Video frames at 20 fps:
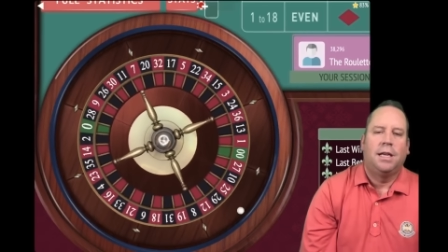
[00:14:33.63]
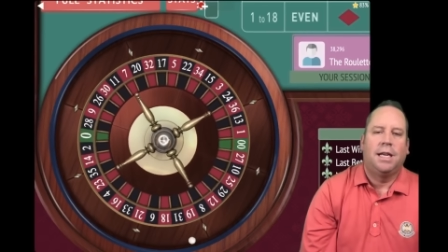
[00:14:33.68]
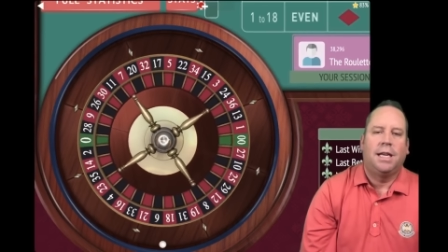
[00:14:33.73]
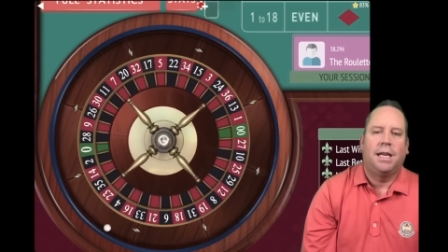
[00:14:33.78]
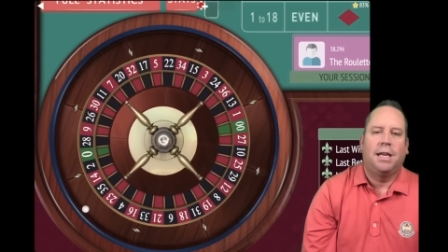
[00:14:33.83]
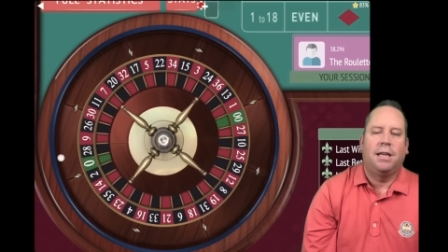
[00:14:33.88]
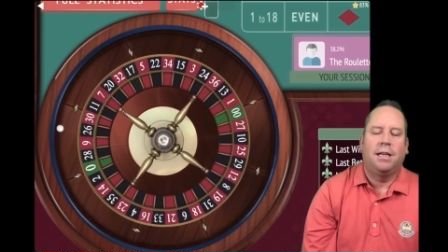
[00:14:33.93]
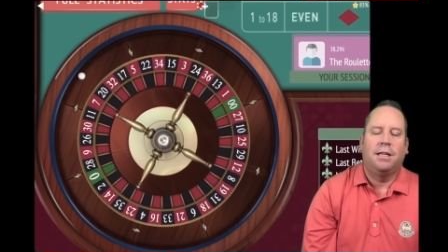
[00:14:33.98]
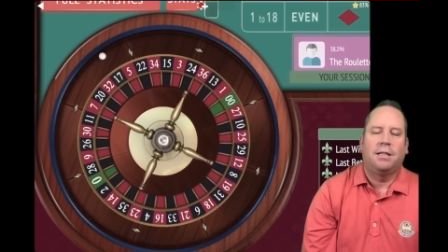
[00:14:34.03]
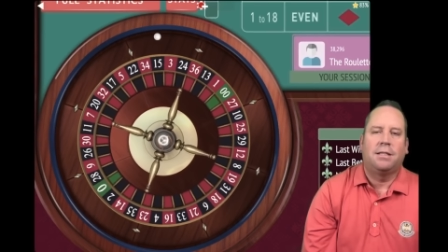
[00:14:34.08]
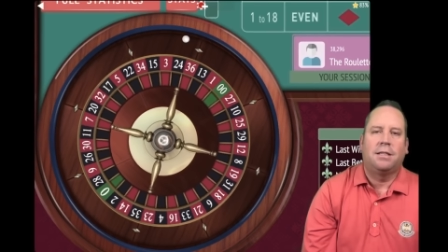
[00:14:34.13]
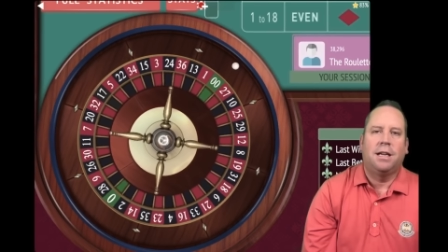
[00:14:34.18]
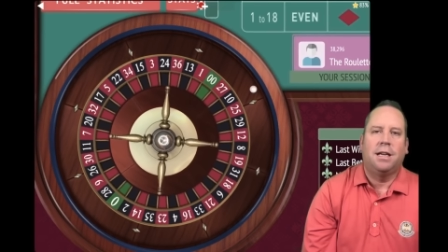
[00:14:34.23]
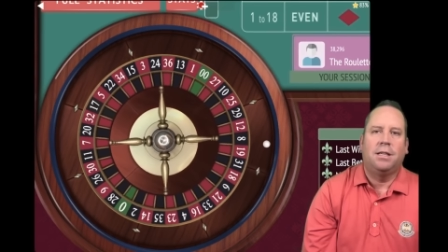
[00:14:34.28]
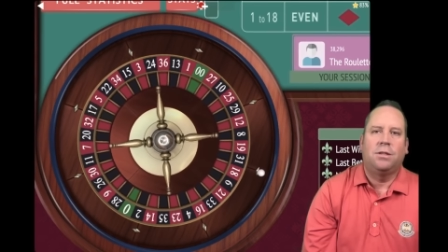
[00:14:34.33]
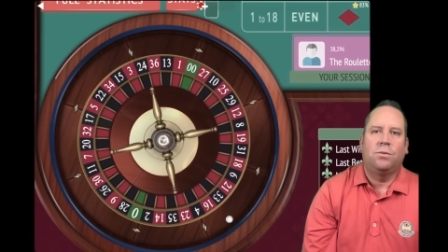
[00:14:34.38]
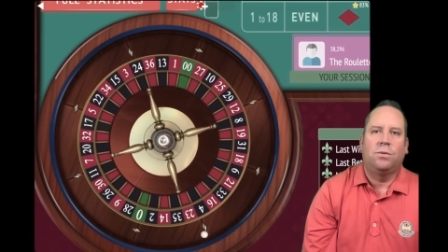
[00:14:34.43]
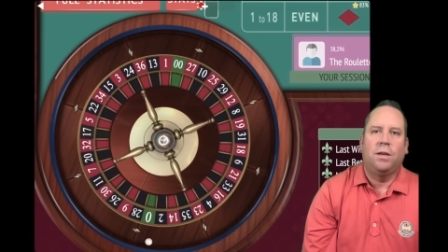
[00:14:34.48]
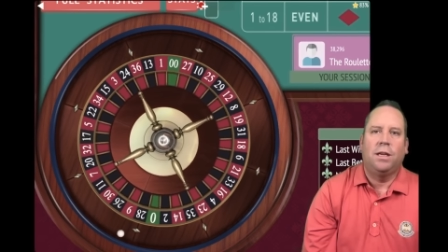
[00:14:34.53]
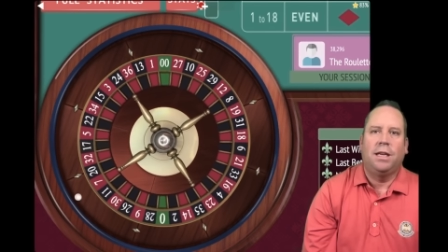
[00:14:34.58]
And again, it's
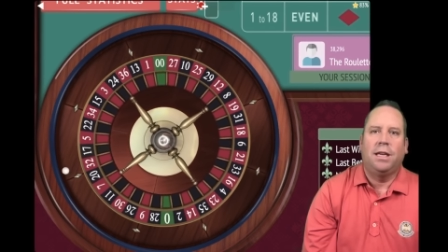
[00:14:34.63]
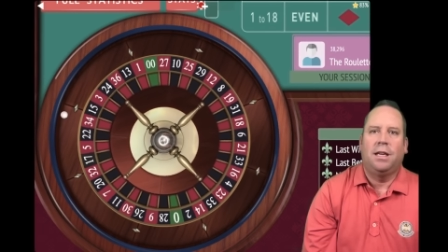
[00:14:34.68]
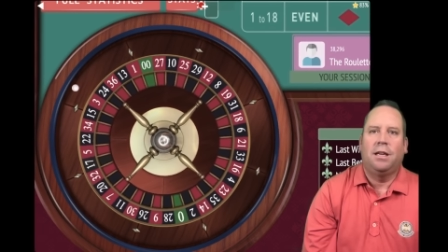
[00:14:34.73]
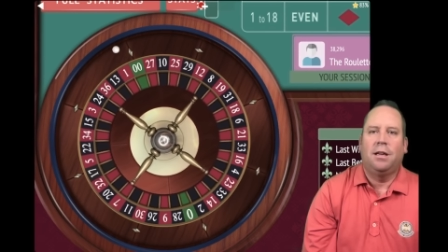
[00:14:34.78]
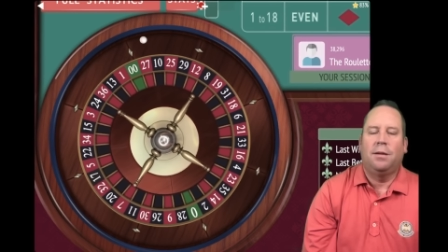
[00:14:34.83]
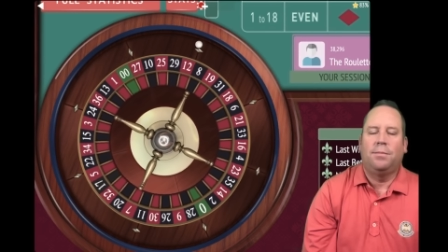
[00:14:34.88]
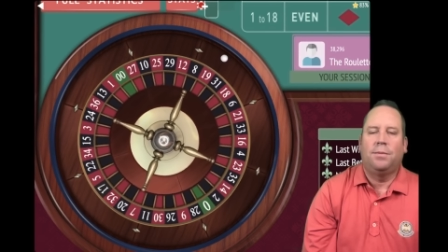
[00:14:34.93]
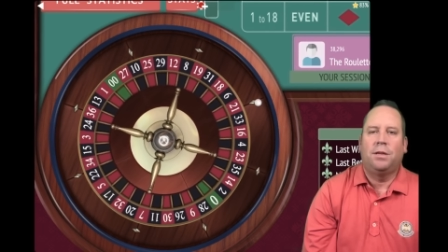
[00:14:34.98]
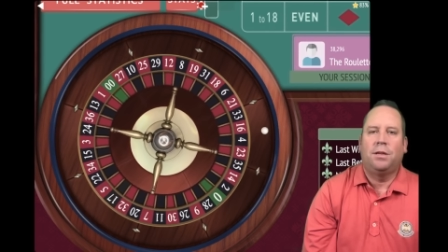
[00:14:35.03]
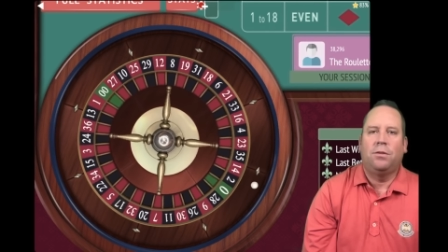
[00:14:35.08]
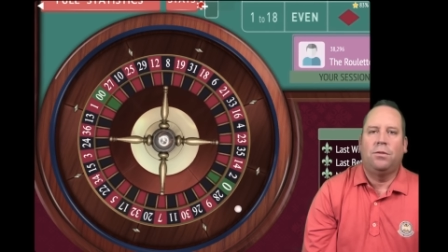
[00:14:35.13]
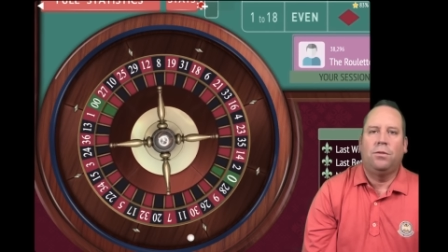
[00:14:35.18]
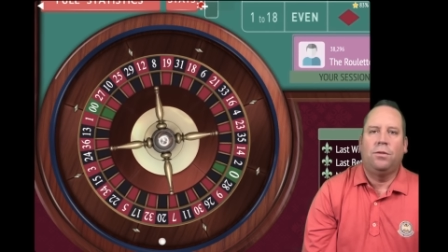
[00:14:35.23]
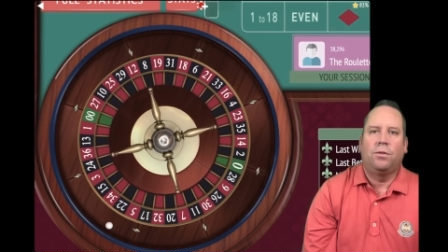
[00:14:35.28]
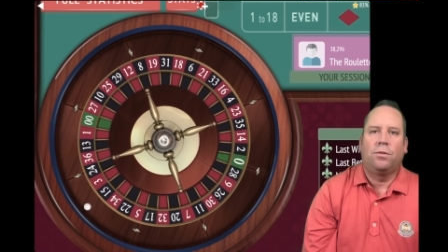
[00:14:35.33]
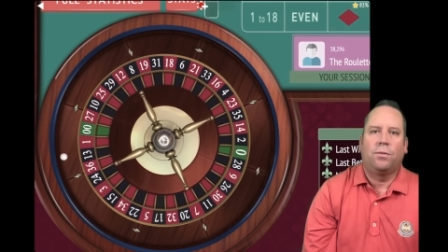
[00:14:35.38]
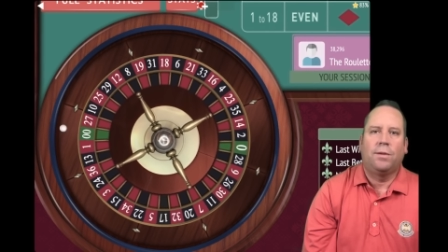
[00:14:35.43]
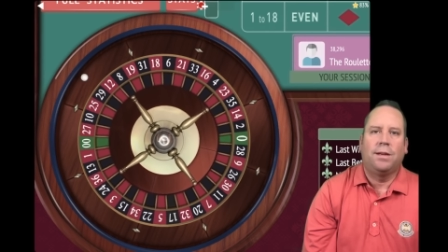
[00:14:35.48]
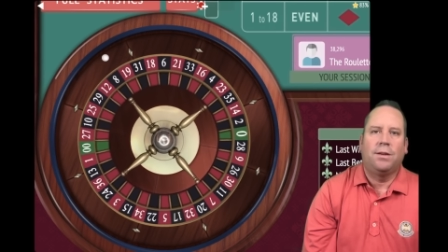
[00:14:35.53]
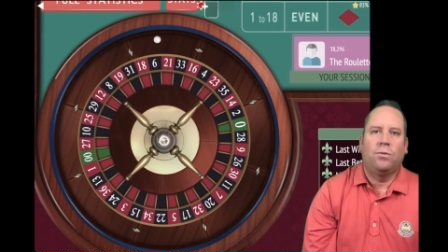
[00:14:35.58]
nice when you get up to
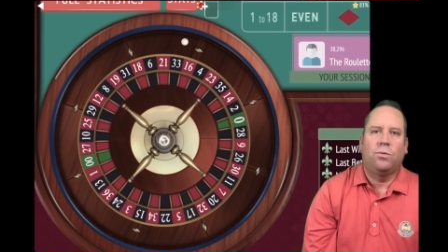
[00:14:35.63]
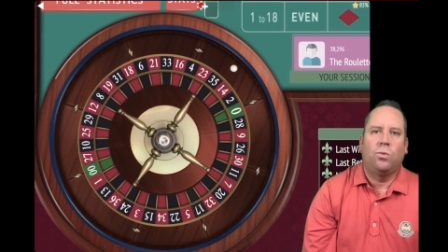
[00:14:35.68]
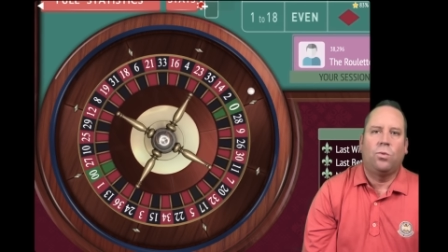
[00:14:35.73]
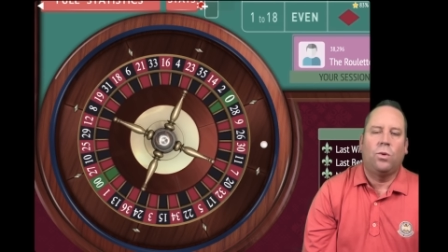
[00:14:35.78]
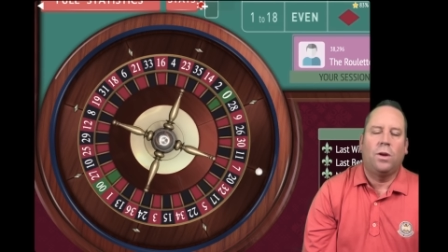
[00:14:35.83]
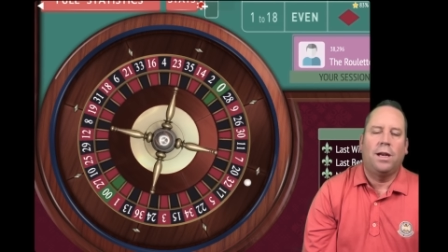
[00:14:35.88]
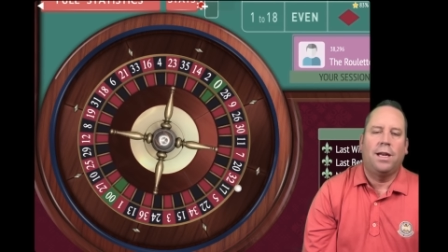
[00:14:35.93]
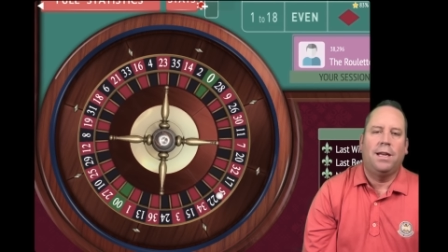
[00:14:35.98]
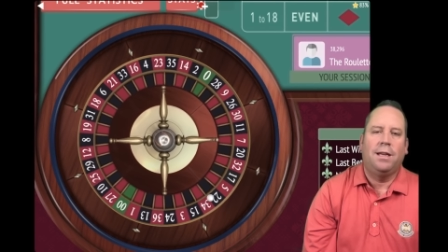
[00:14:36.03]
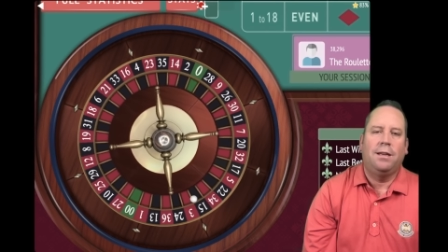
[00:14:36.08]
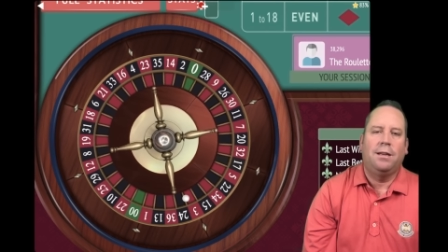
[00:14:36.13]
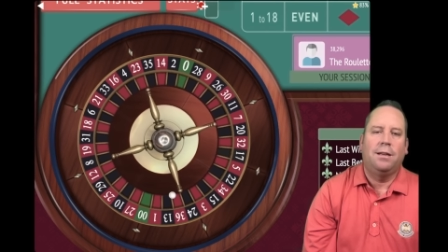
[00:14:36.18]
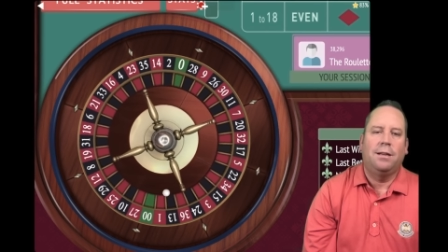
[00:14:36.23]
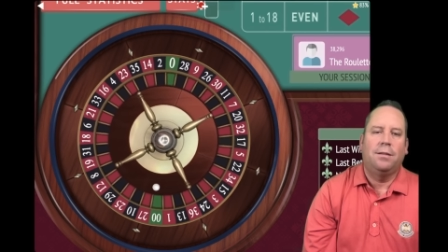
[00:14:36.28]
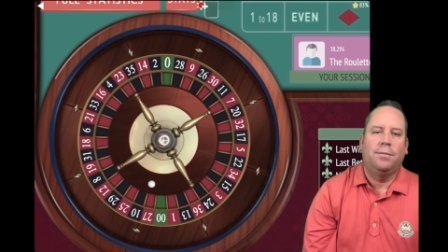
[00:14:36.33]
320